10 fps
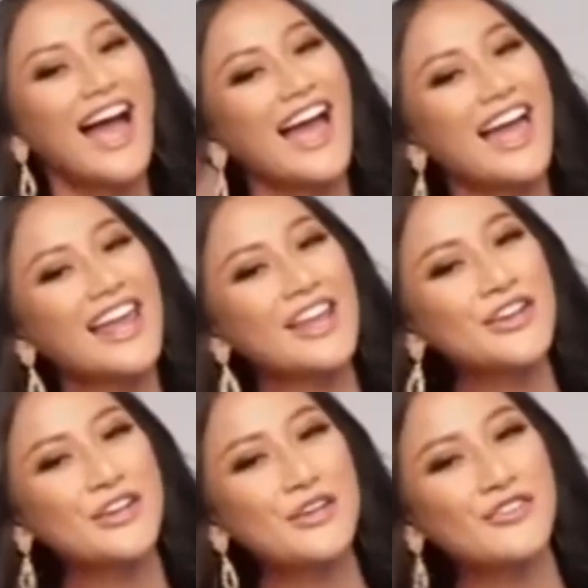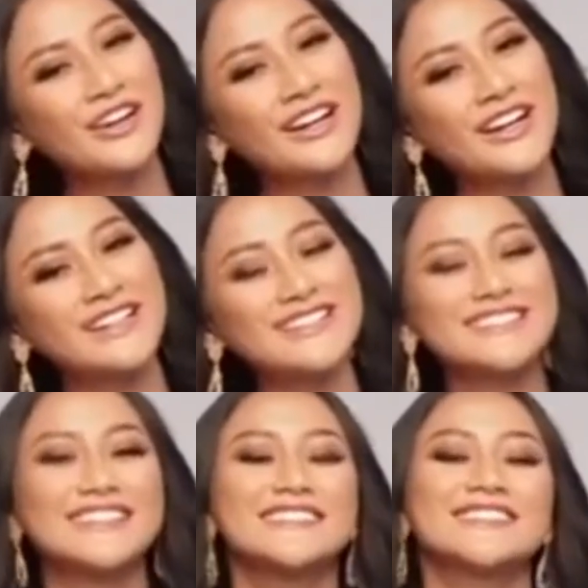Hello Universe!
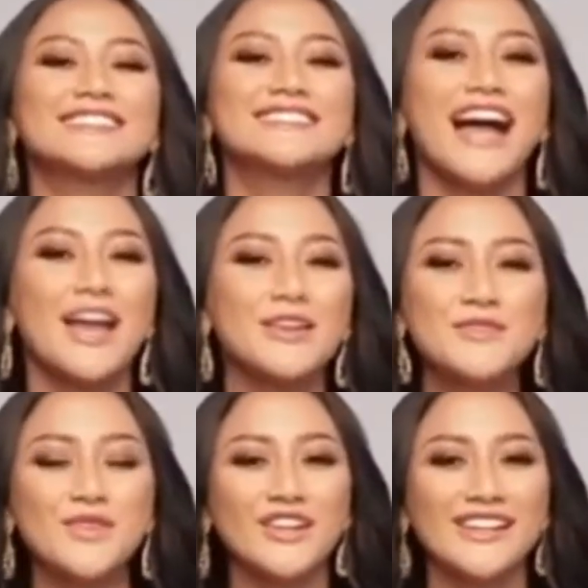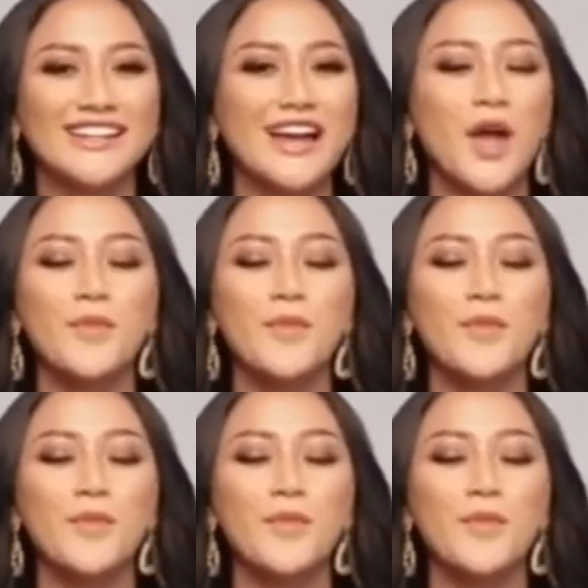This is Ayu Maulida,